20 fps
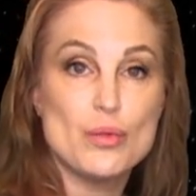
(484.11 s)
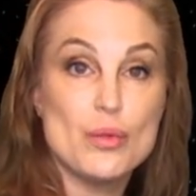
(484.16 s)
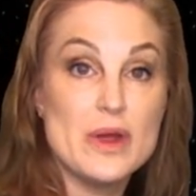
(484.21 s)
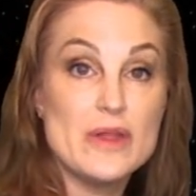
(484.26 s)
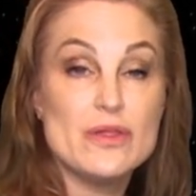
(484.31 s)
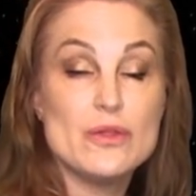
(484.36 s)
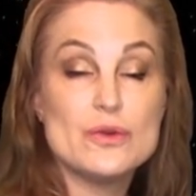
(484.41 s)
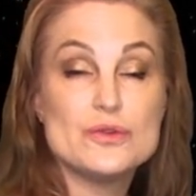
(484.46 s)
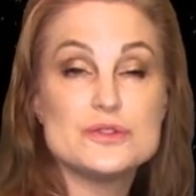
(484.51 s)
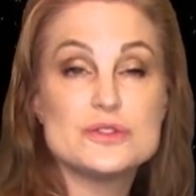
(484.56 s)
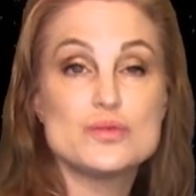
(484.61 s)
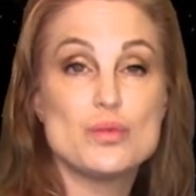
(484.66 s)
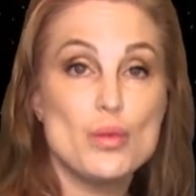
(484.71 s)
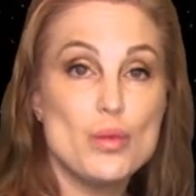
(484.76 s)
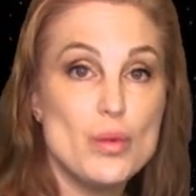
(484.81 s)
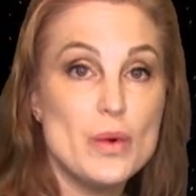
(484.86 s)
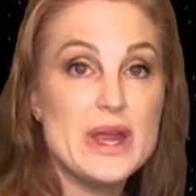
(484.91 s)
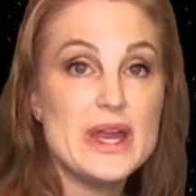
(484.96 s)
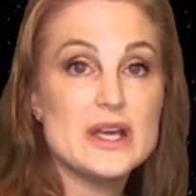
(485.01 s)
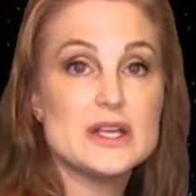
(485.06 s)
when those
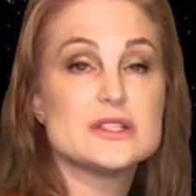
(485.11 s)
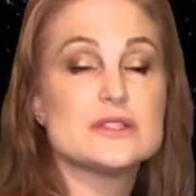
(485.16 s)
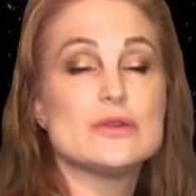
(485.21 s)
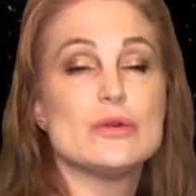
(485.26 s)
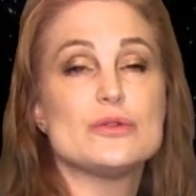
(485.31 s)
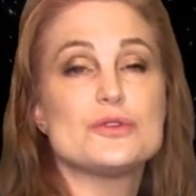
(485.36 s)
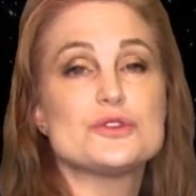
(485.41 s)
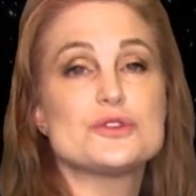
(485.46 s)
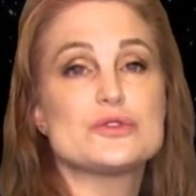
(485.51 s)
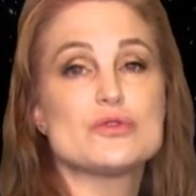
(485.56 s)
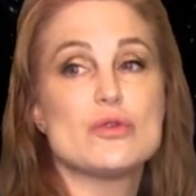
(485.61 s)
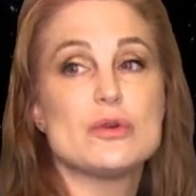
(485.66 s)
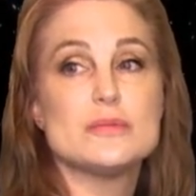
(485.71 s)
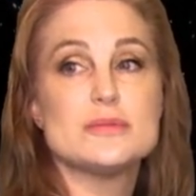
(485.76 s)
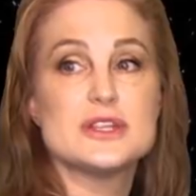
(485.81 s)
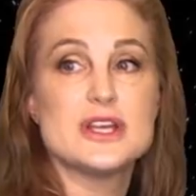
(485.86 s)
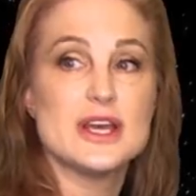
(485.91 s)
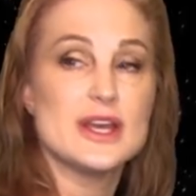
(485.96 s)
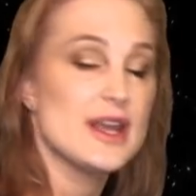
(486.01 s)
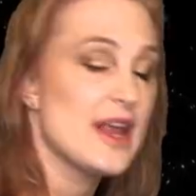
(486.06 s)
weak solar
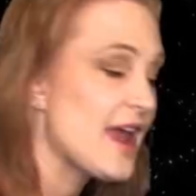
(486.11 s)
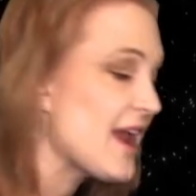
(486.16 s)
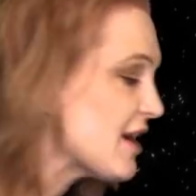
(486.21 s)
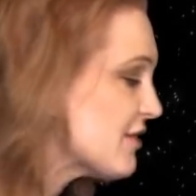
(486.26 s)
storms hit,